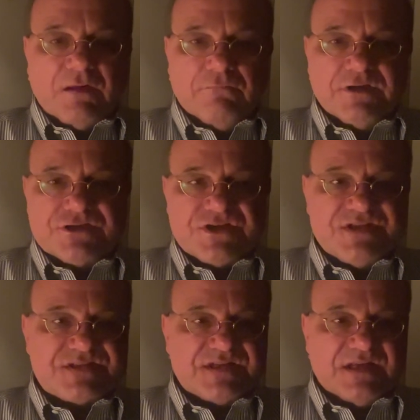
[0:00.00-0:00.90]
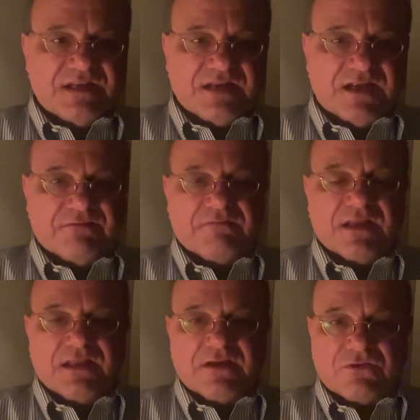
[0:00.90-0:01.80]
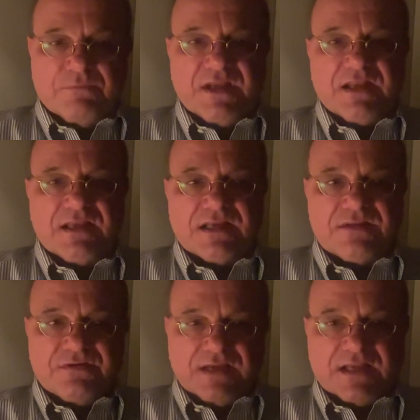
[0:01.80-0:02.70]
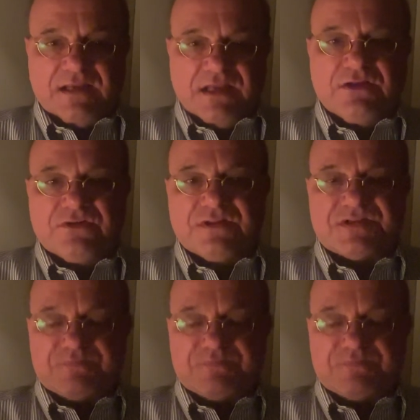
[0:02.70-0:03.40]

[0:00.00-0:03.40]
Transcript: which is not really committed yet to get into this